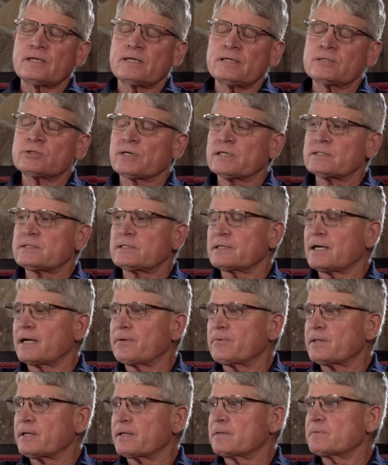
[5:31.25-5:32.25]
Interesting, I
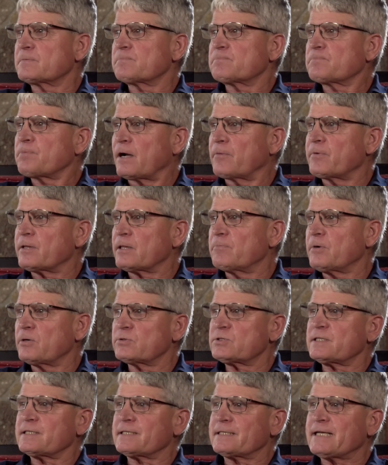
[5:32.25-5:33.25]
would think probably the
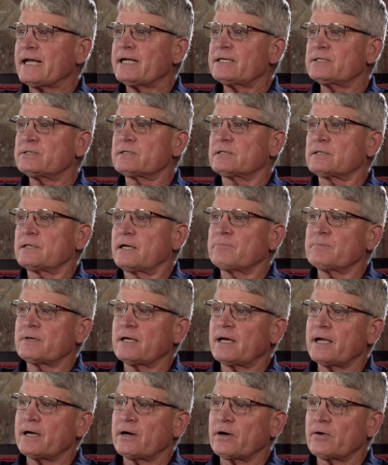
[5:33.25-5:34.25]
most engaged
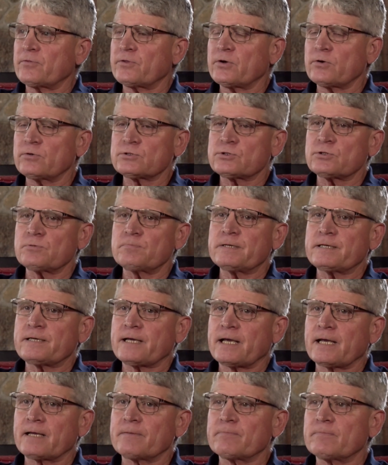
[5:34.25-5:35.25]
alumni are those who
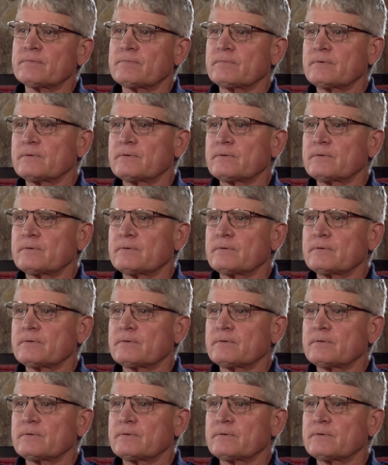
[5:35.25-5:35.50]
became